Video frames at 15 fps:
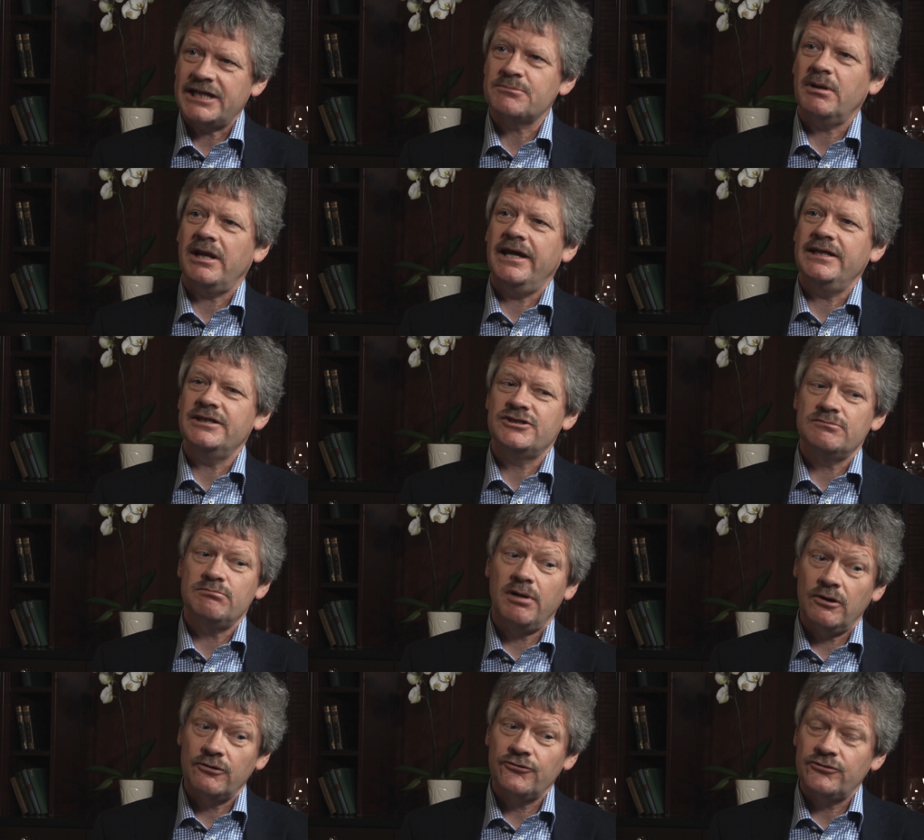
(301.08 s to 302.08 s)

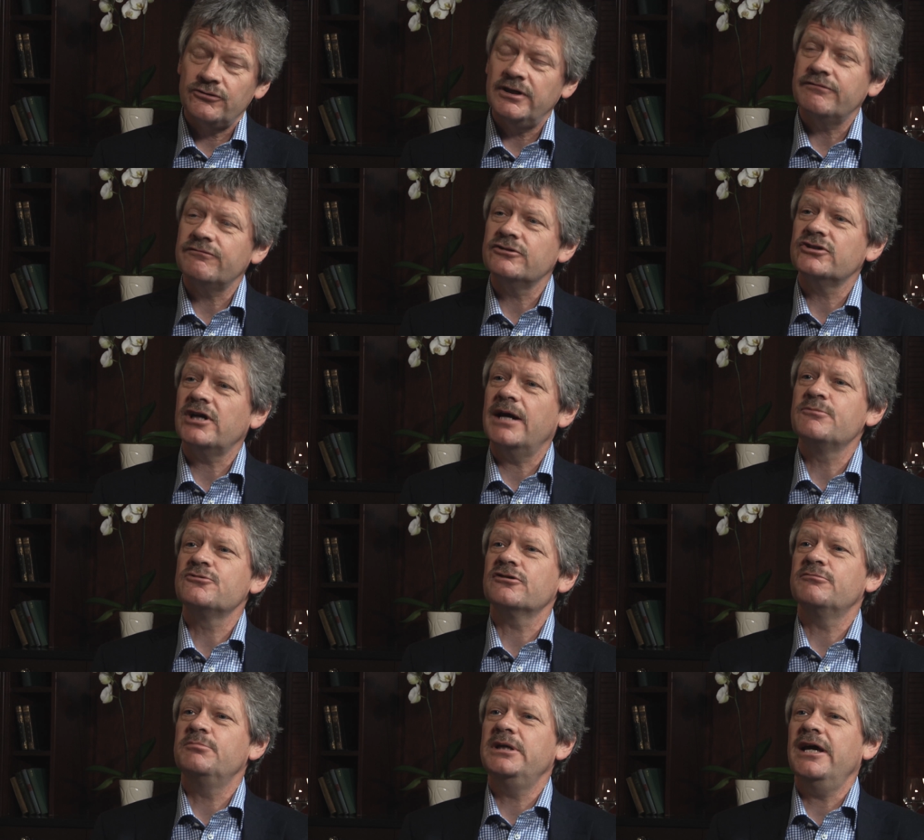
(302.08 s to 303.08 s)
explains both different
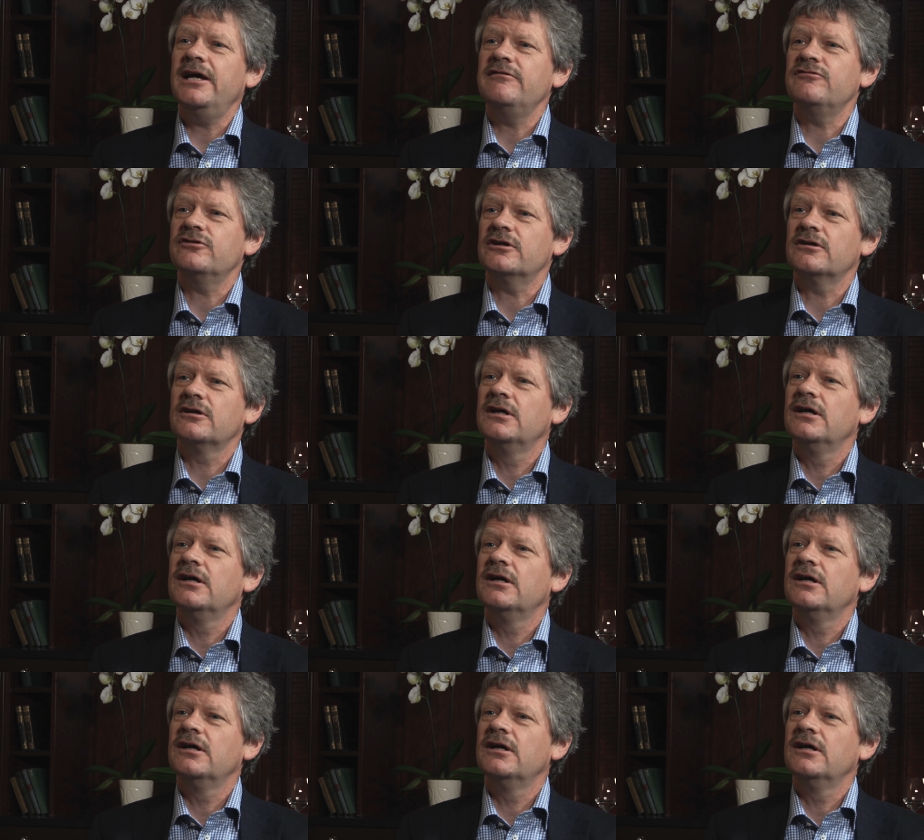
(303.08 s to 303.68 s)
types of behavior.